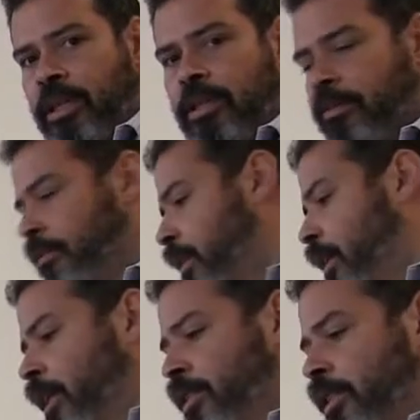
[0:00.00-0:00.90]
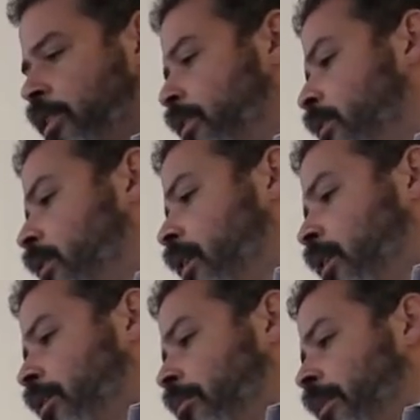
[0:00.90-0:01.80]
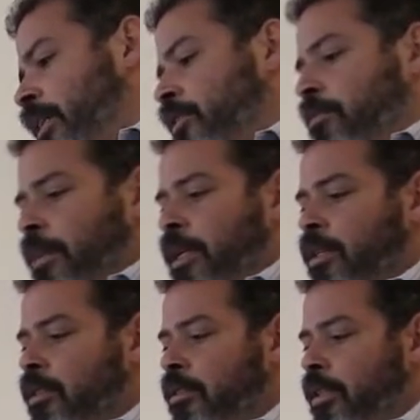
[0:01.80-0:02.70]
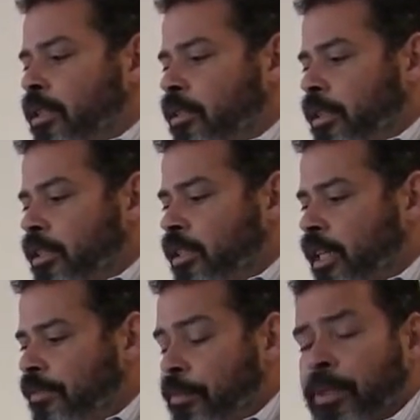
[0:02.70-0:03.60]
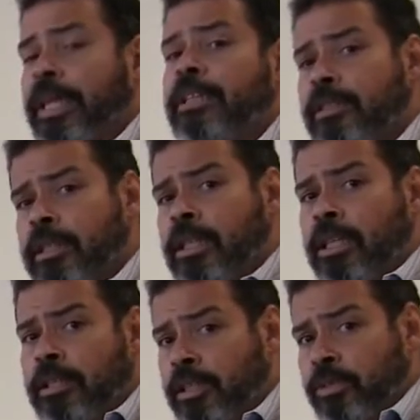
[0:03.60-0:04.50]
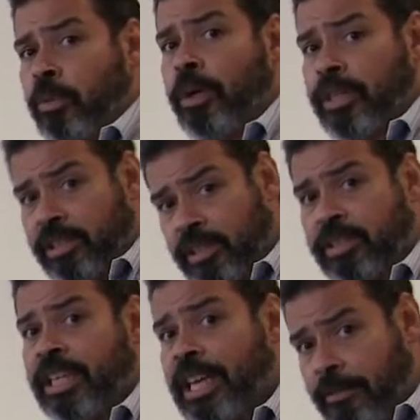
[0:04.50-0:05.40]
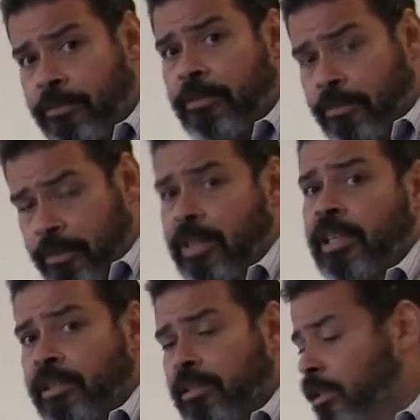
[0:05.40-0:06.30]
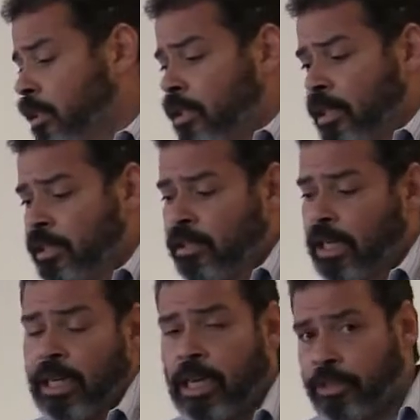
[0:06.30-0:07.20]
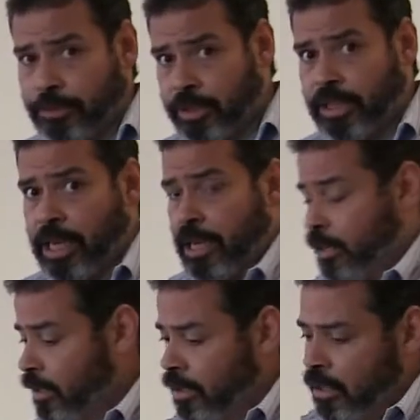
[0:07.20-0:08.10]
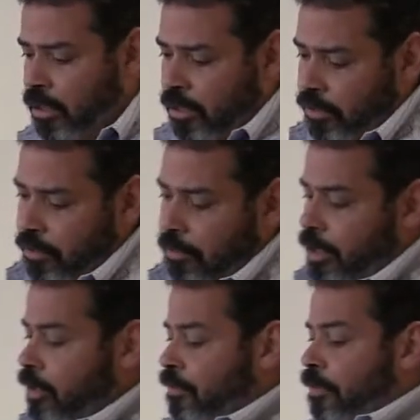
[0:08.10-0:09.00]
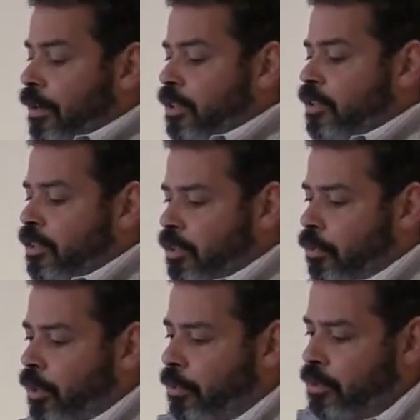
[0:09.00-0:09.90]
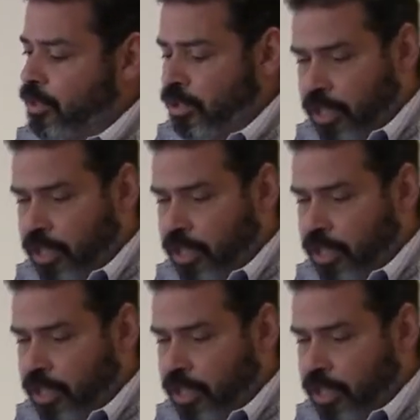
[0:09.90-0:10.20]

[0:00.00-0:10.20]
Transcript: of concussion. He does have a plate. This work is safe for this. It's not contraindicated. And it's very gentle work. We're just